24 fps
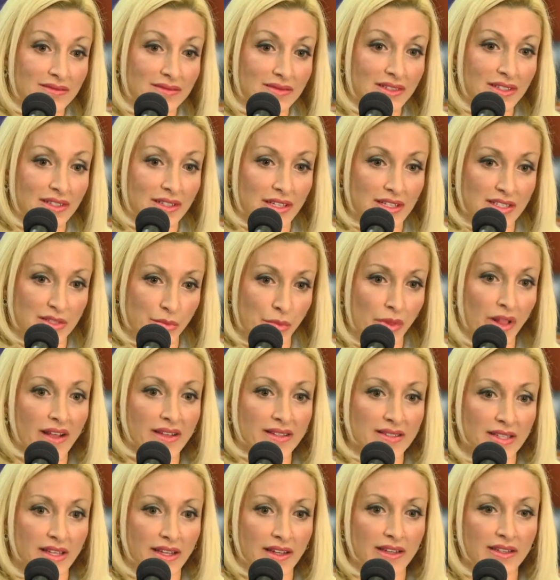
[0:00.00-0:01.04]
and his
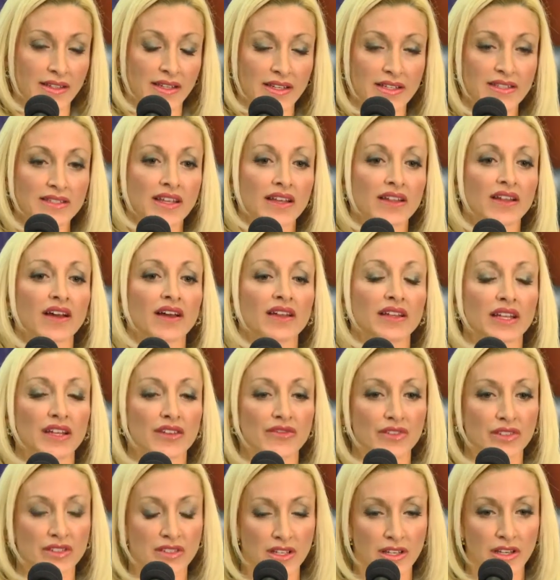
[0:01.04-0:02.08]
blessing, and he said, honey,
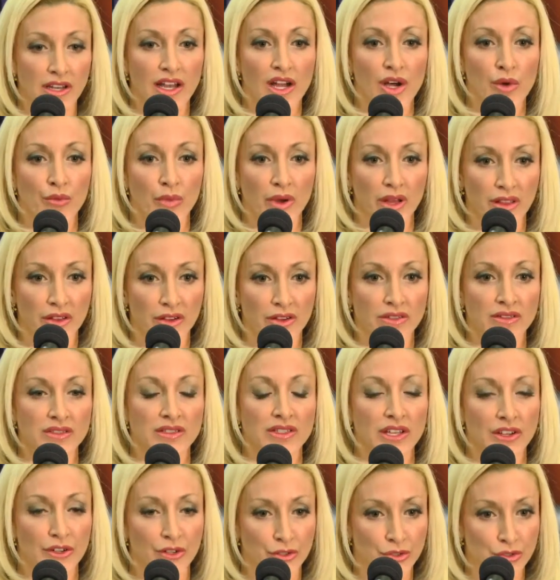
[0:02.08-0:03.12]
if it's gonna help others,
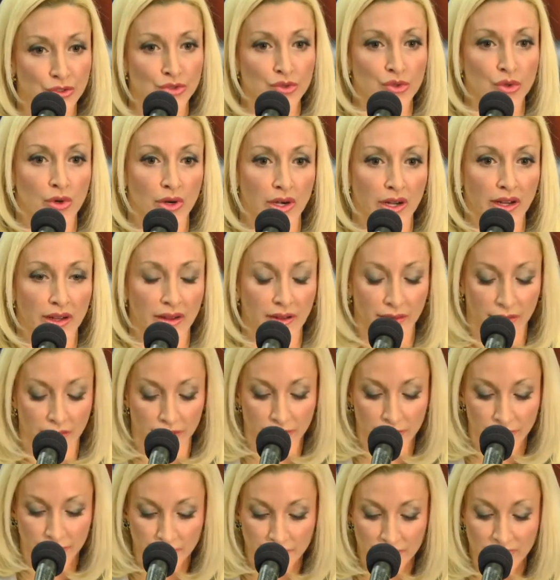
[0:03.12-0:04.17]
tell your story.
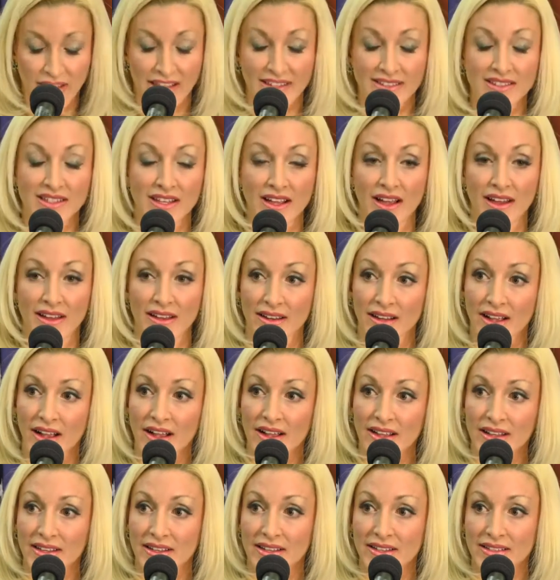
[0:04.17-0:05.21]
And that's the kind of guy
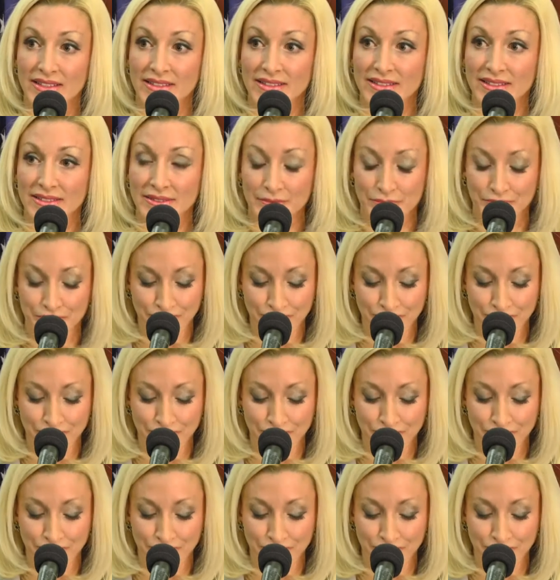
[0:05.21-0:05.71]
he is.